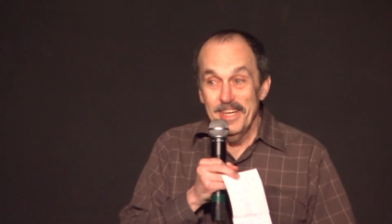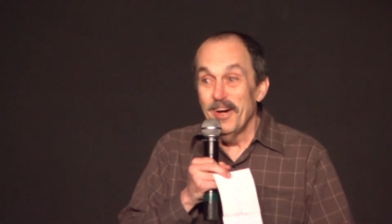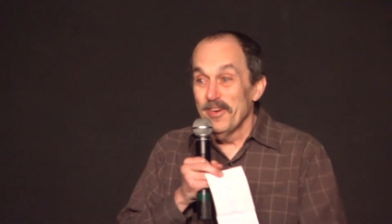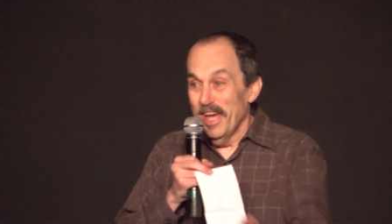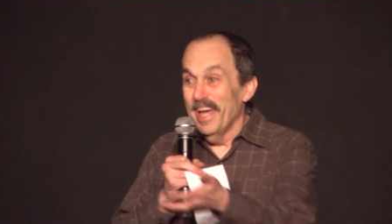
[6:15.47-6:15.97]

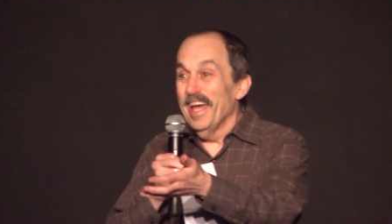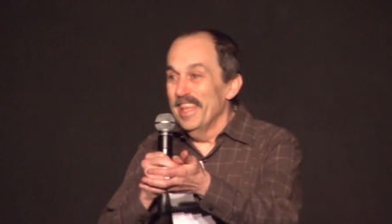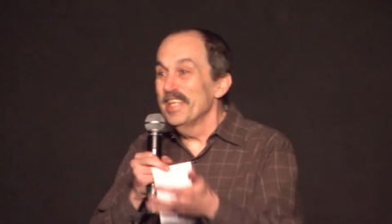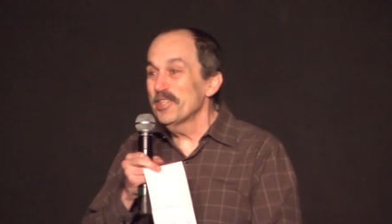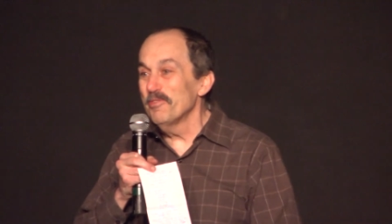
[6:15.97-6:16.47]
Okay,
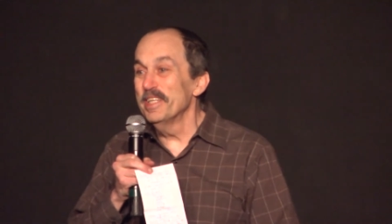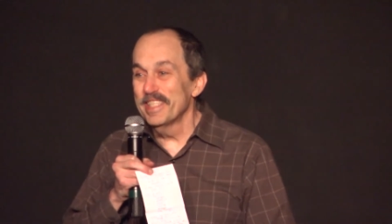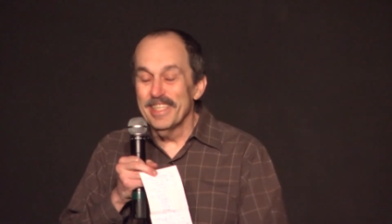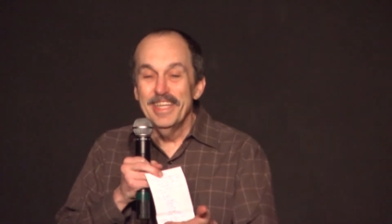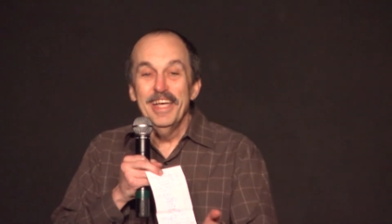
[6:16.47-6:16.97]
and this
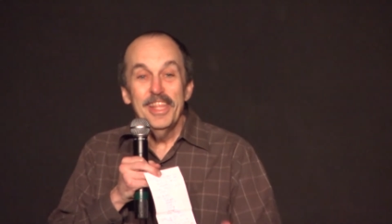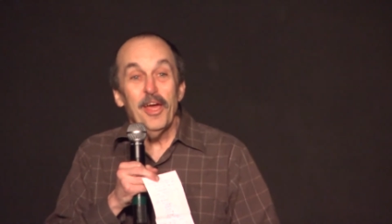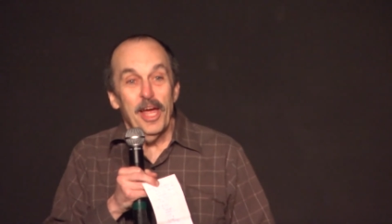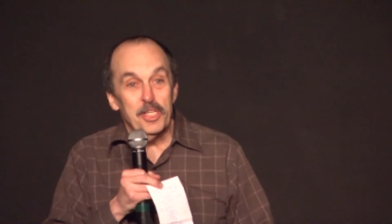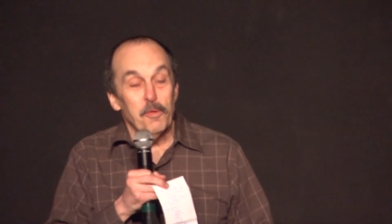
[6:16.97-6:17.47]
was
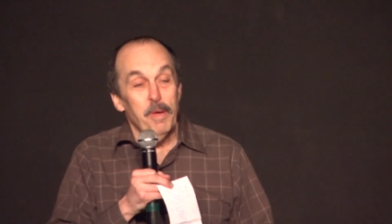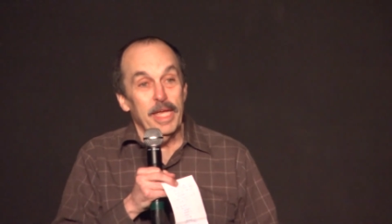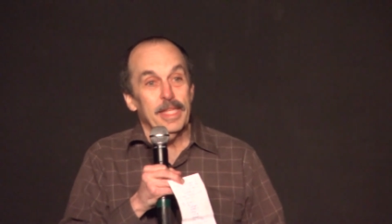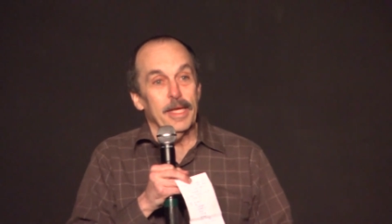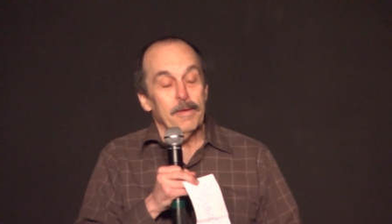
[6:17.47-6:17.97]
their actual
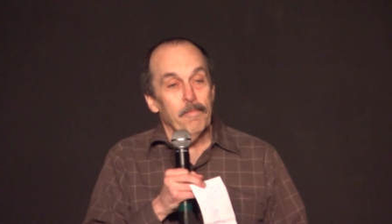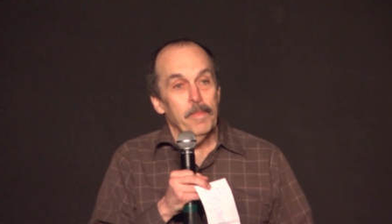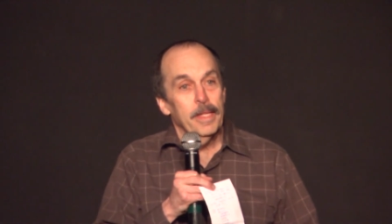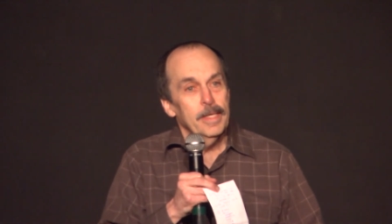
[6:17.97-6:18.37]
painting.